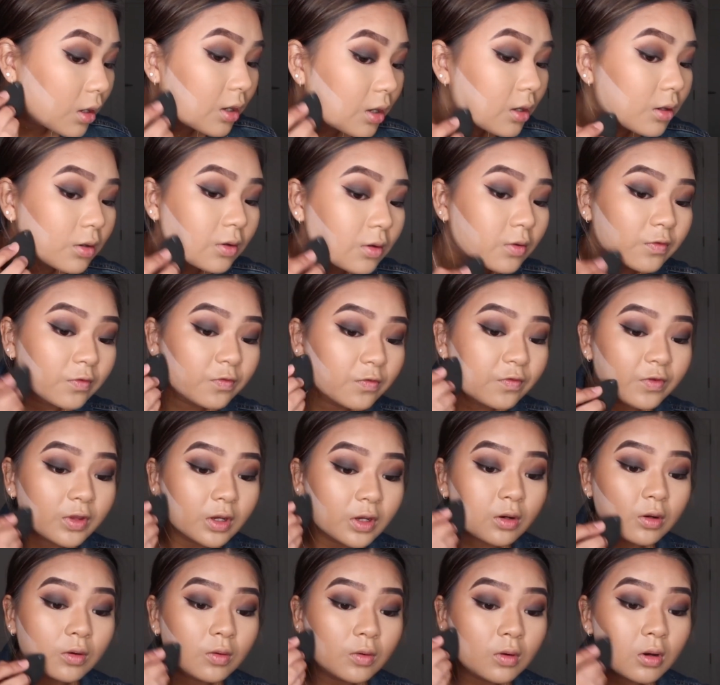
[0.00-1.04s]
I don't
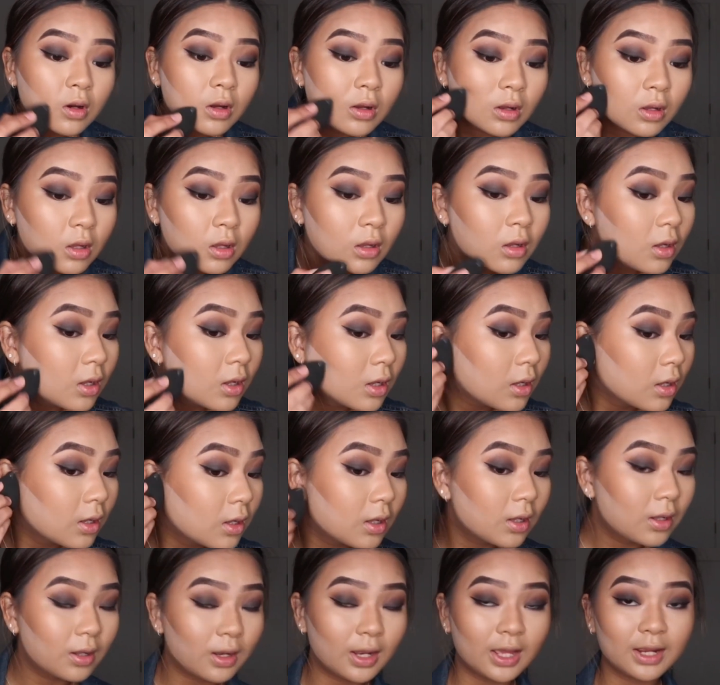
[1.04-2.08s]
feel
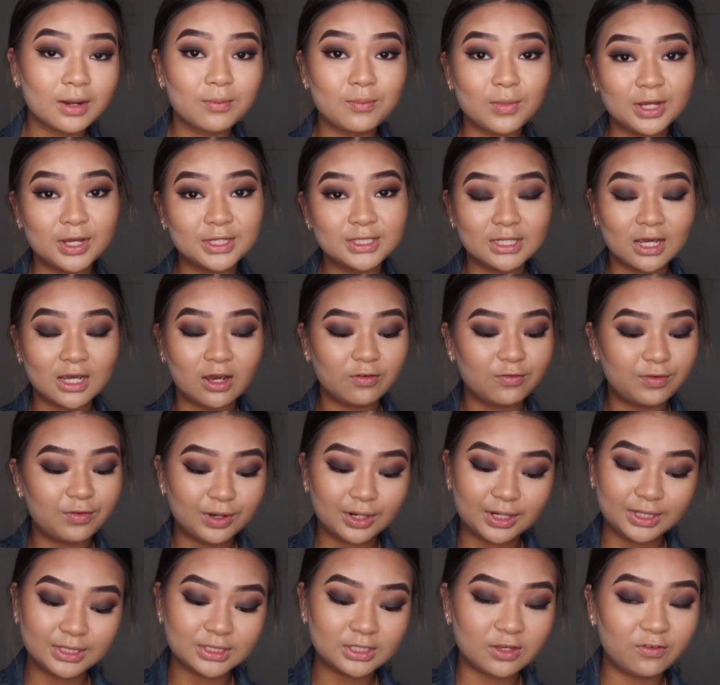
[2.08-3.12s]
like myself
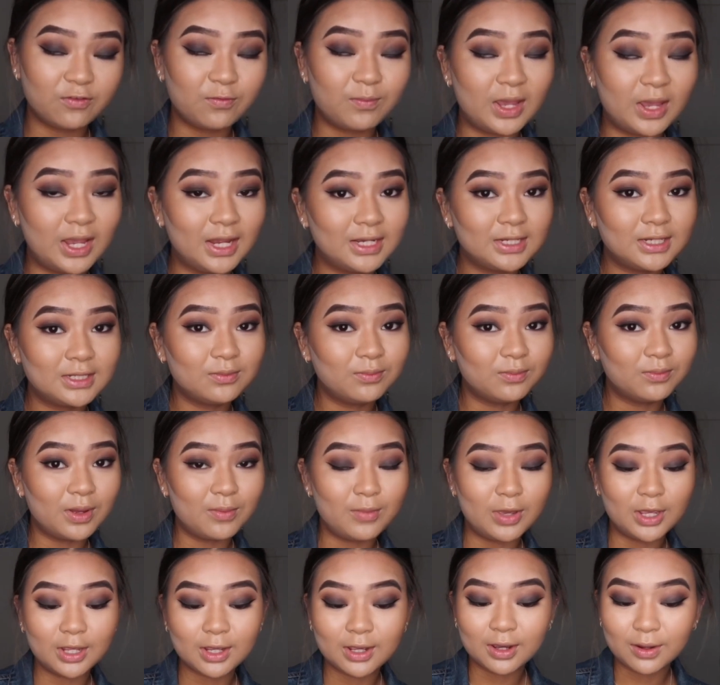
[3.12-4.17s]
unless I've baked my
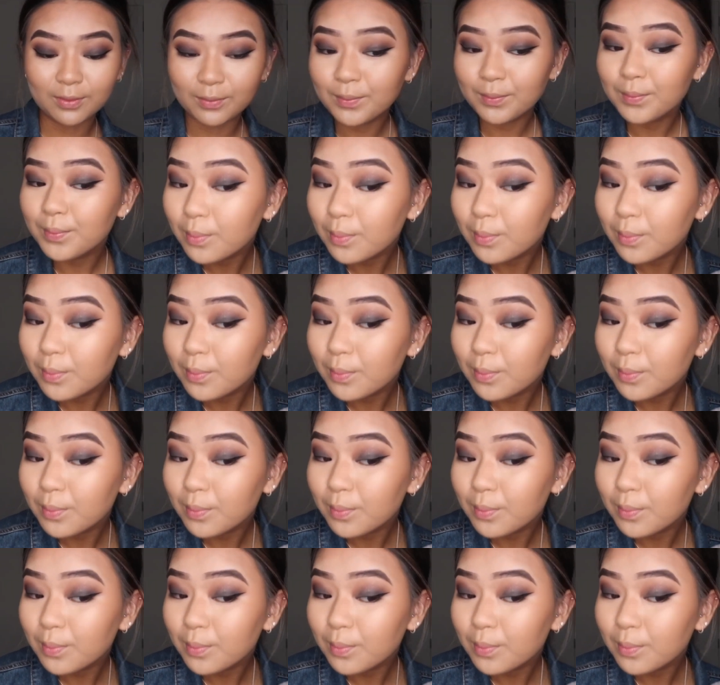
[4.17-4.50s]
makeup.